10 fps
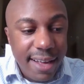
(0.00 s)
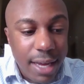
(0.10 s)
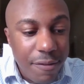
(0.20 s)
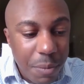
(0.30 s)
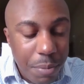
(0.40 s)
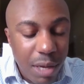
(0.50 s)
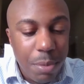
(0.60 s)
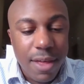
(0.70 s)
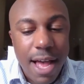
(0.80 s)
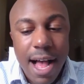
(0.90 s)
giving
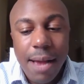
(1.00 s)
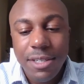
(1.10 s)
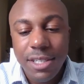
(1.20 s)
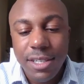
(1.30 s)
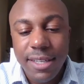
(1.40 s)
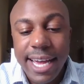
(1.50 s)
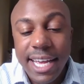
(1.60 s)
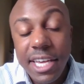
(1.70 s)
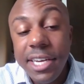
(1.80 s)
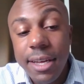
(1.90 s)
people the option that
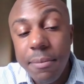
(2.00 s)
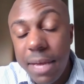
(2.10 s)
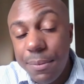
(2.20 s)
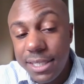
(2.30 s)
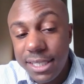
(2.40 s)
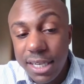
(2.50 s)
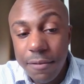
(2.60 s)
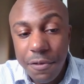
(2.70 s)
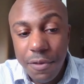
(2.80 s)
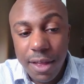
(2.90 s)
couldn't maybe sit
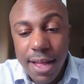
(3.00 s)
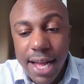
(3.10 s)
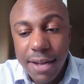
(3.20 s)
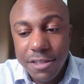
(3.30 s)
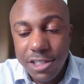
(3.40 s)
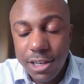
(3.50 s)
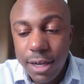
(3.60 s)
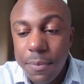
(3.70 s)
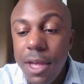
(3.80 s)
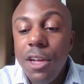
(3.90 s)
for the live stream